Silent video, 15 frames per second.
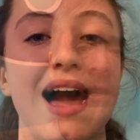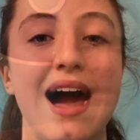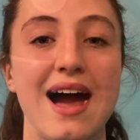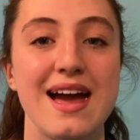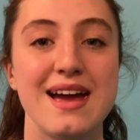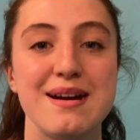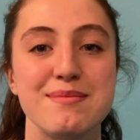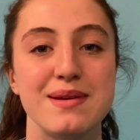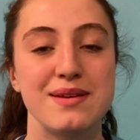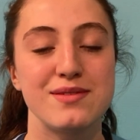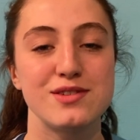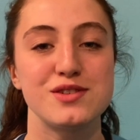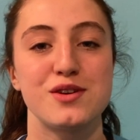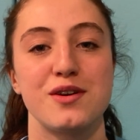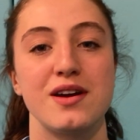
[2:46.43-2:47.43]
Hi, I'm
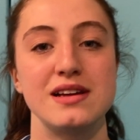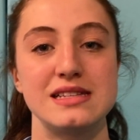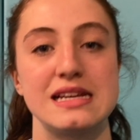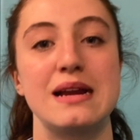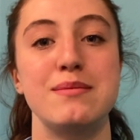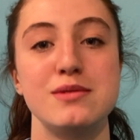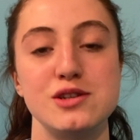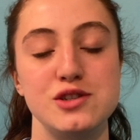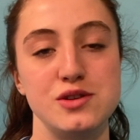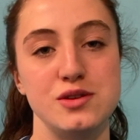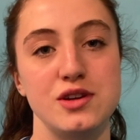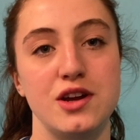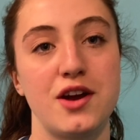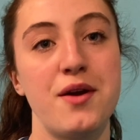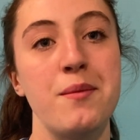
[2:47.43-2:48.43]
Ava Torres and I'm a
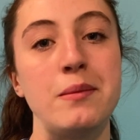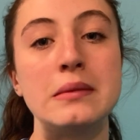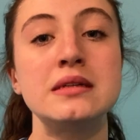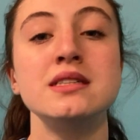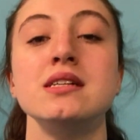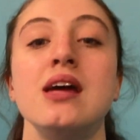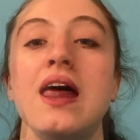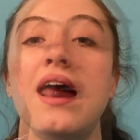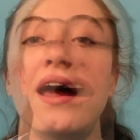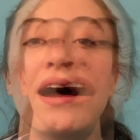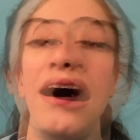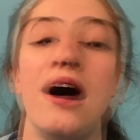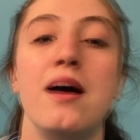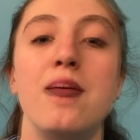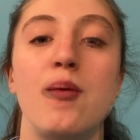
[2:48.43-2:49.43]
junior.
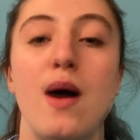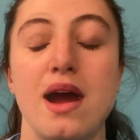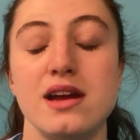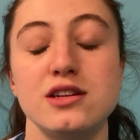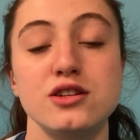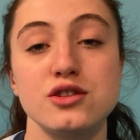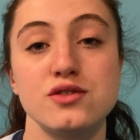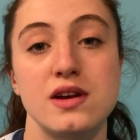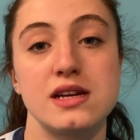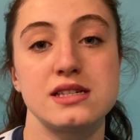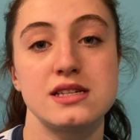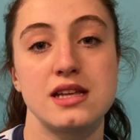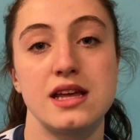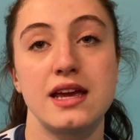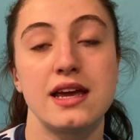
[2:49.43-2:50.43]
Um, why I chose
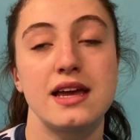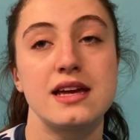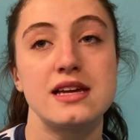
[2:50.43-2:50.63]
wrestling